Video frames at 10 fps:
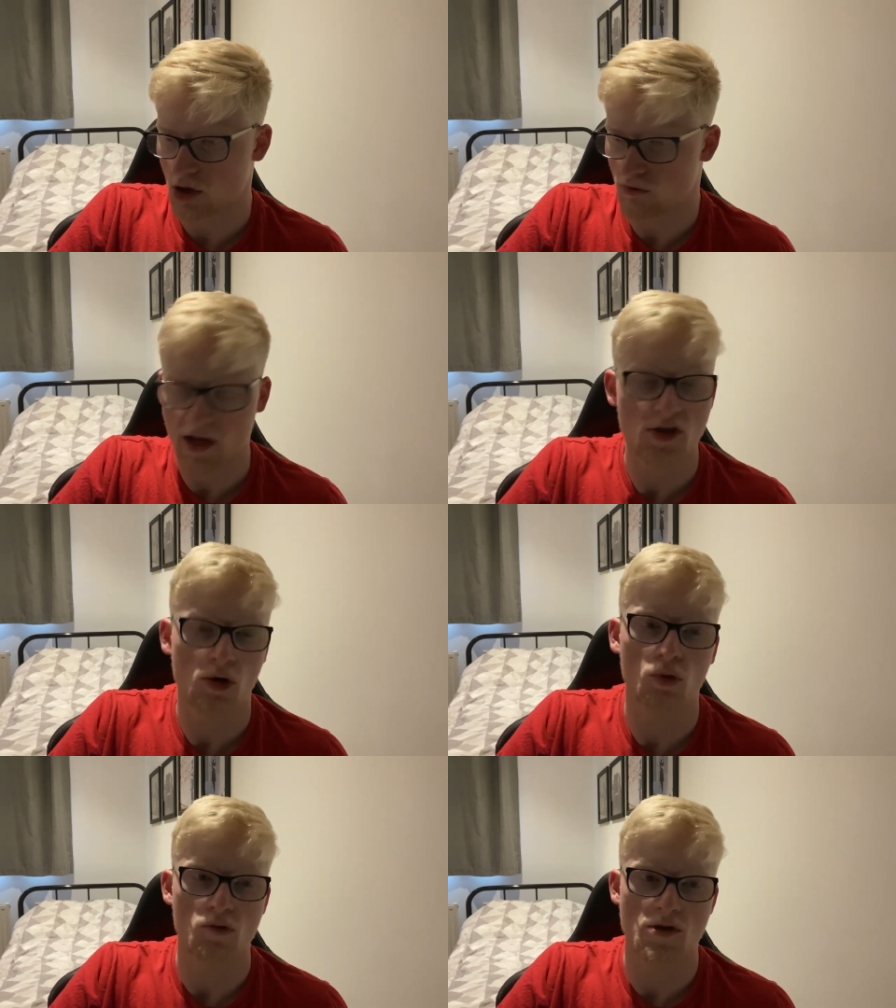correct
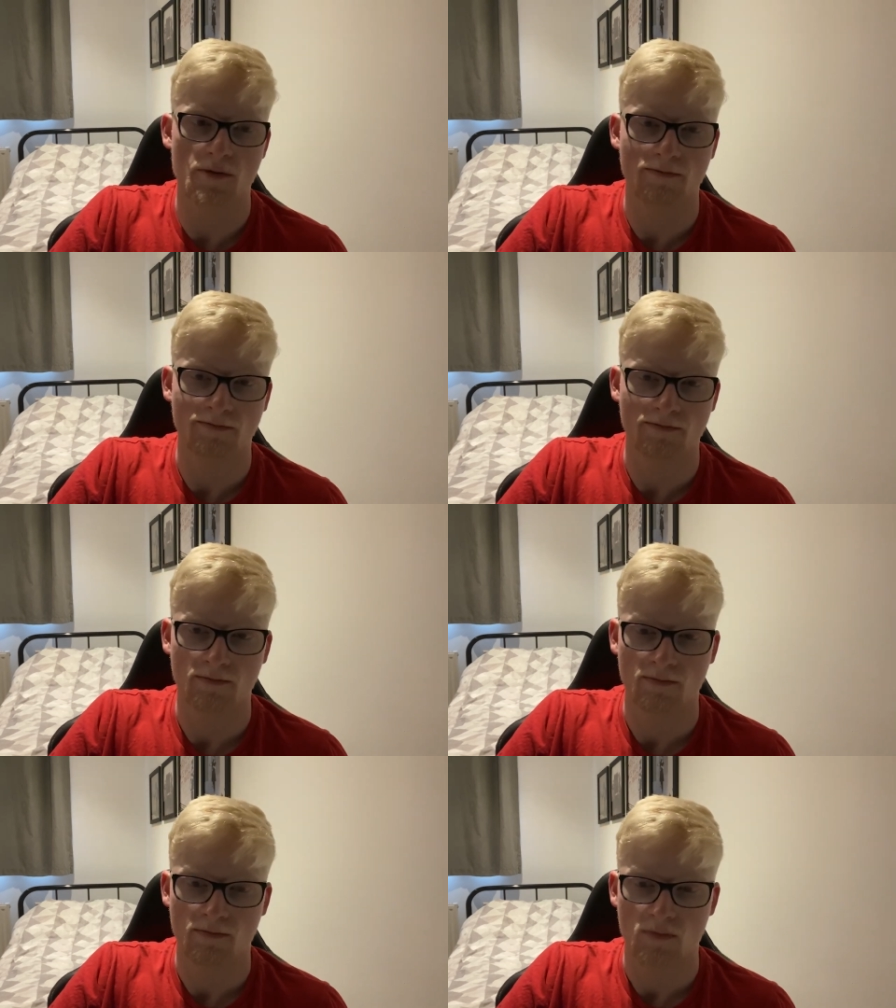tools.
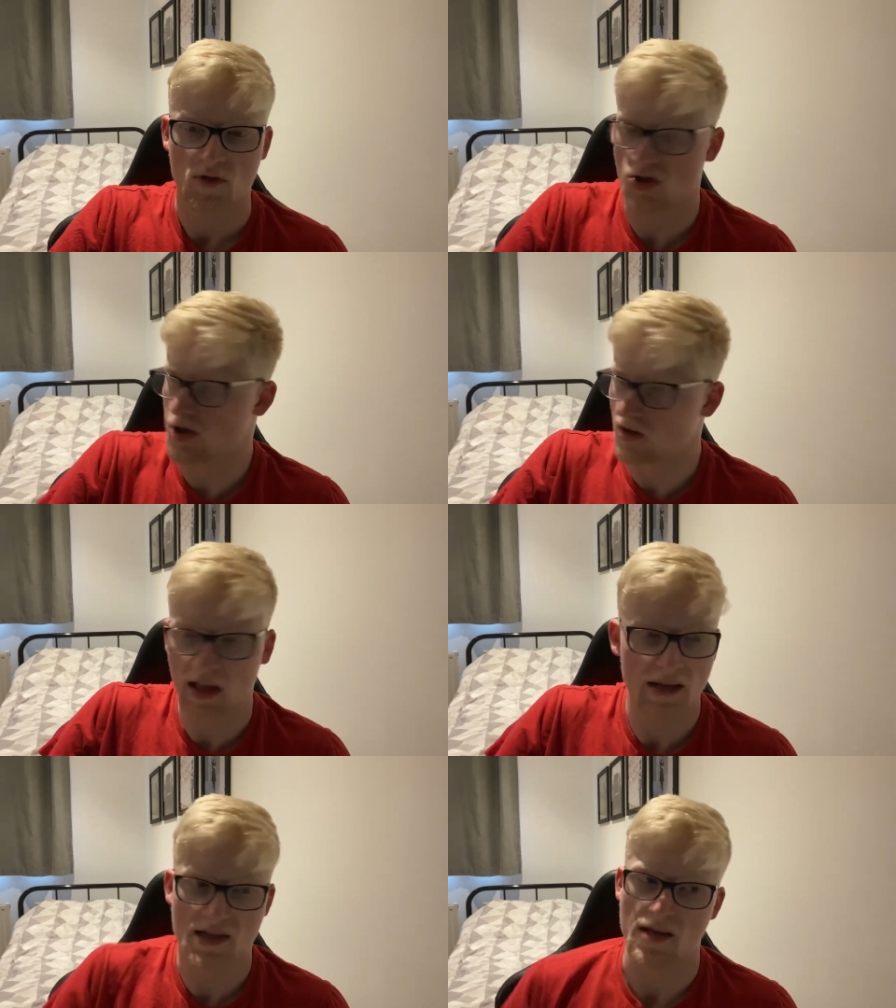Just look at
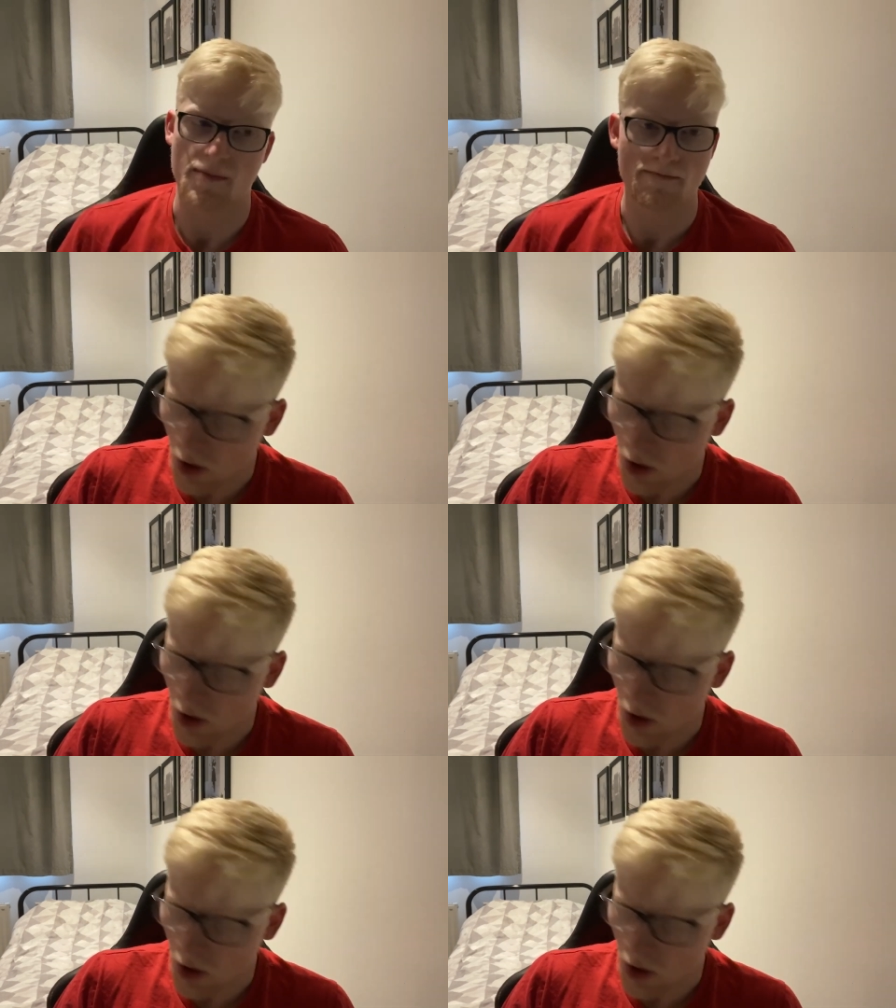that team.